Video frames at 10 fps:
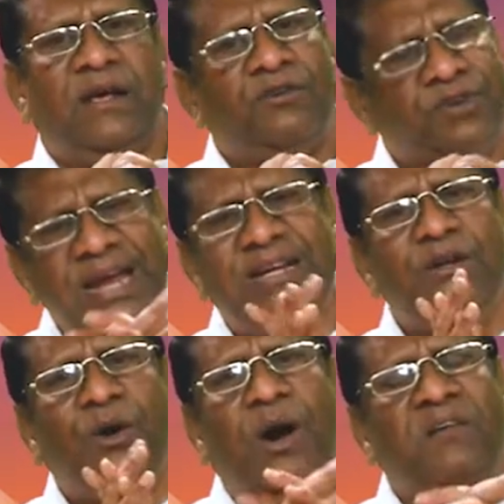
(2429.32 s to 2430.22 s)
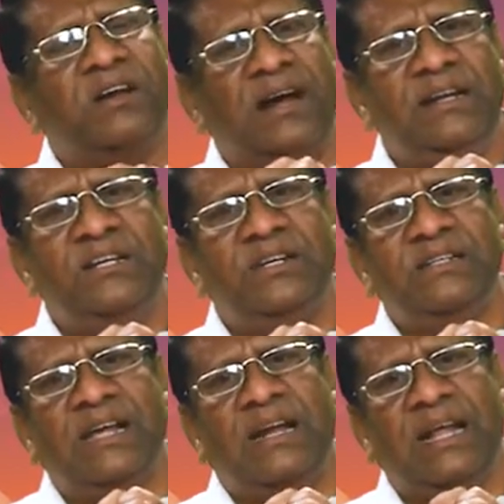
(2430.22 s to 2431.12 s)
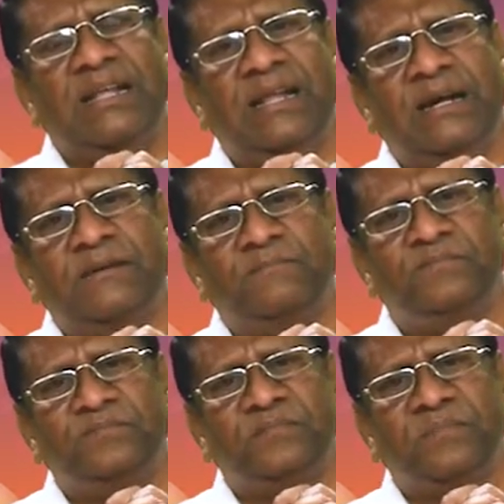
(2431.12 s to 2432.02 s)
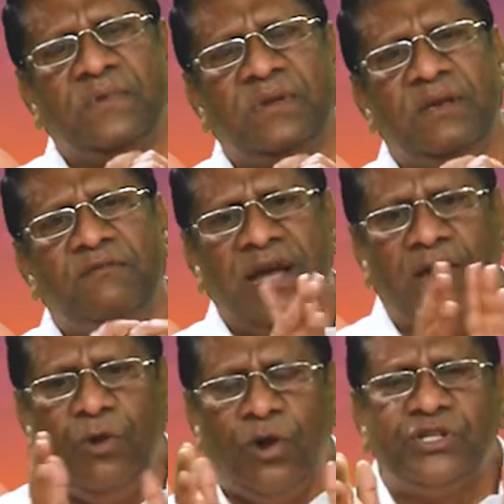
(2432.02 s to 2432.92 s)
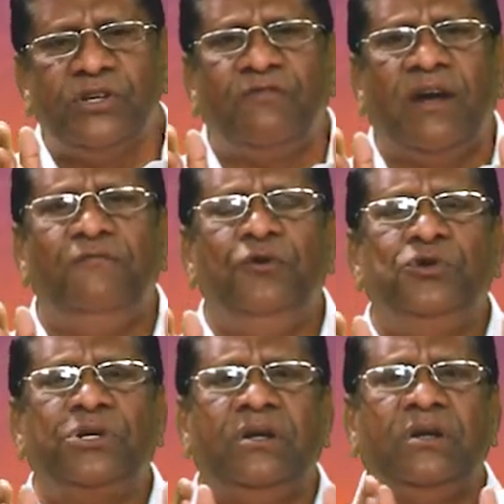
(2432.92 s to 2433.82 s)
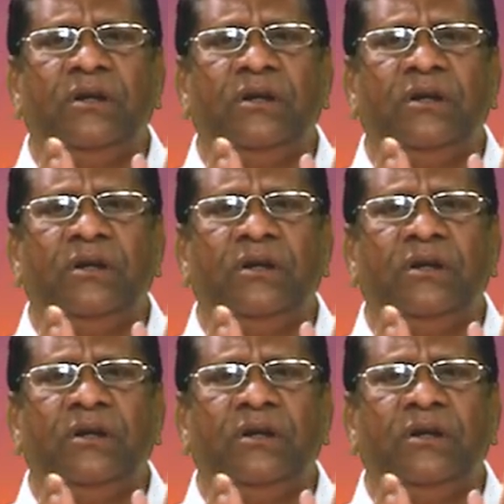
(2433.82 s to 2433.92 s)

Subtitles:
right now our conditions are like that. We have lots of confusion